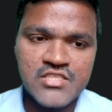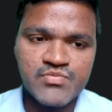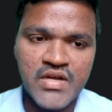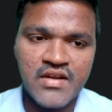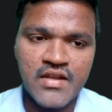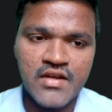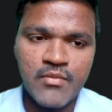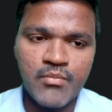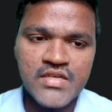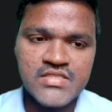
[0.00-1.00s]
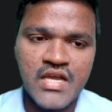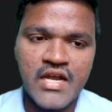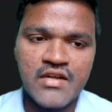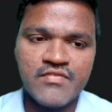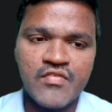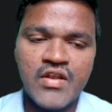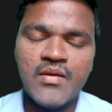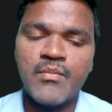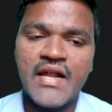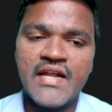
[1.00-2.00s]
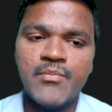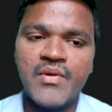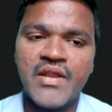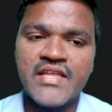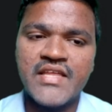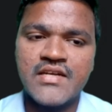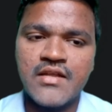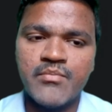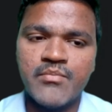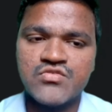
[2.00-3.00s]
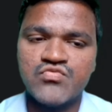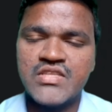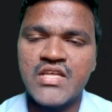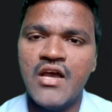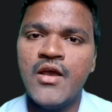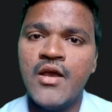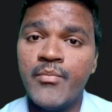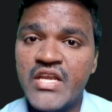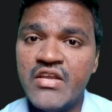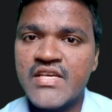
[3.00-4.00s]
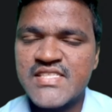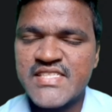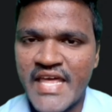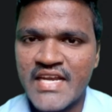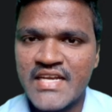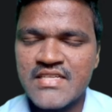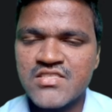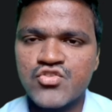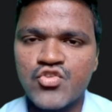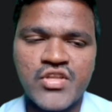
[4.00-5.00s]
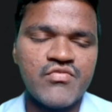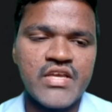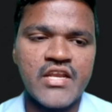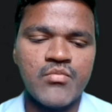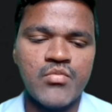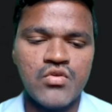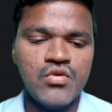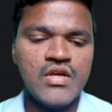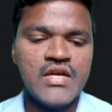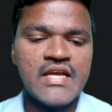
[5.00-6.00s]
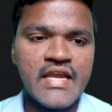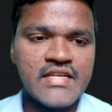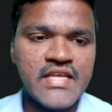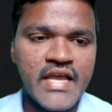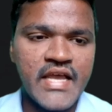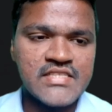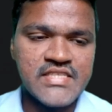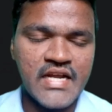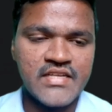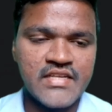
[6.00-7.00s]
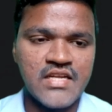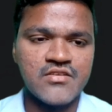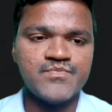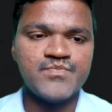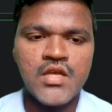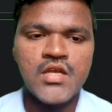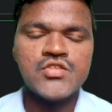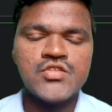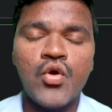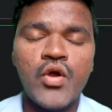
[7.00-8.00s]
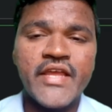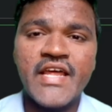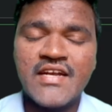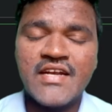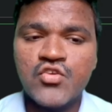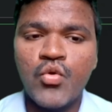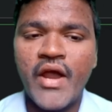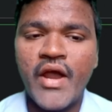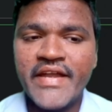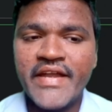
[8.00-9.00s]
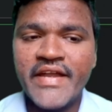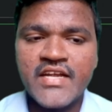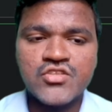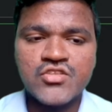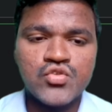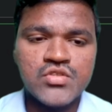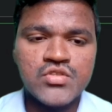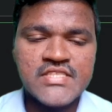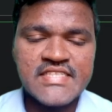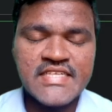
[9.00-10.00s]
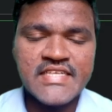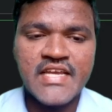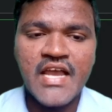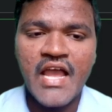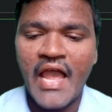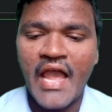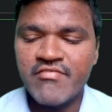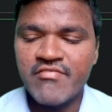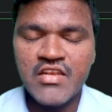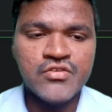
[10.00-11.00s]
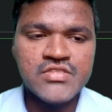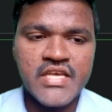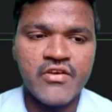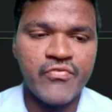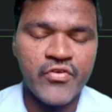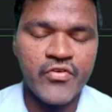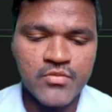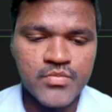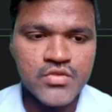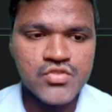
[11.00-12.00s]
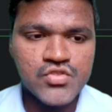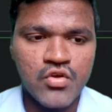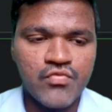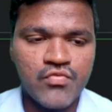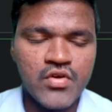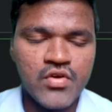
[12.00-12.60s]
this particular numbers, and we will multiply that numbers with the previous characters so that we can able to get the exact result. So in order to iterate through this string, I will use a for loop. So